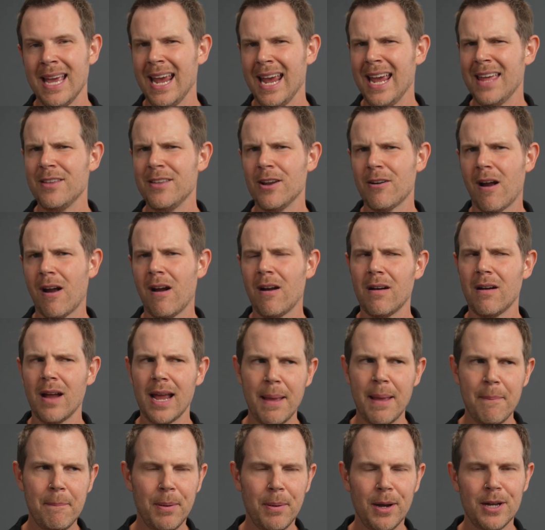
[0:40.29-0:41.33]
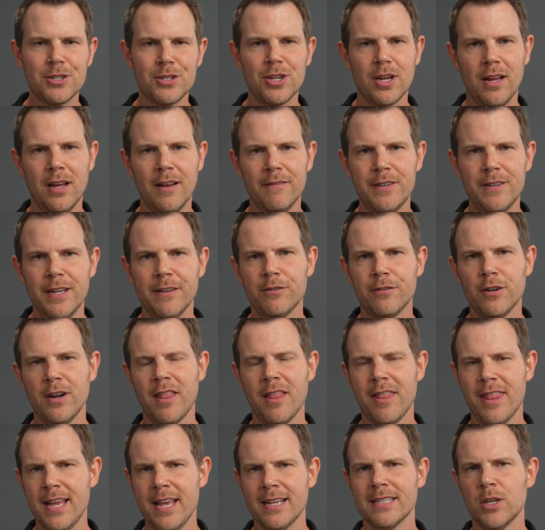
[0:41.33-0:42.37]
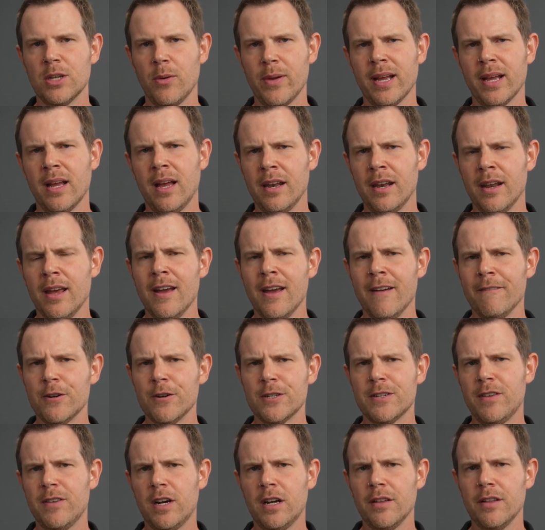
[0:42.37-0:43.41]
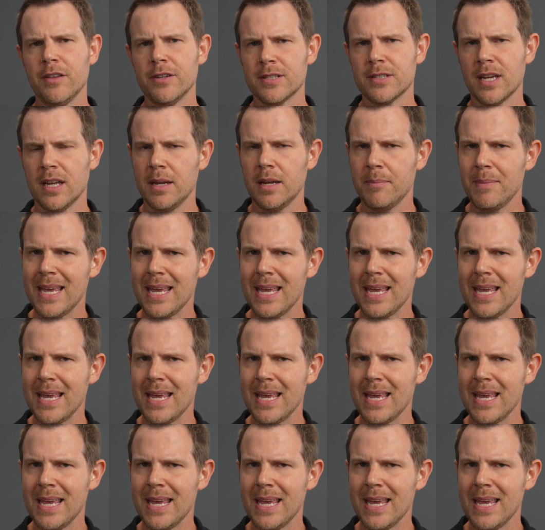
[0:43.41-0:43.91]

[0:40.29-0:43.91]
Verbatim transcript: and there are a bunch of different things going on. First of all, there's gonna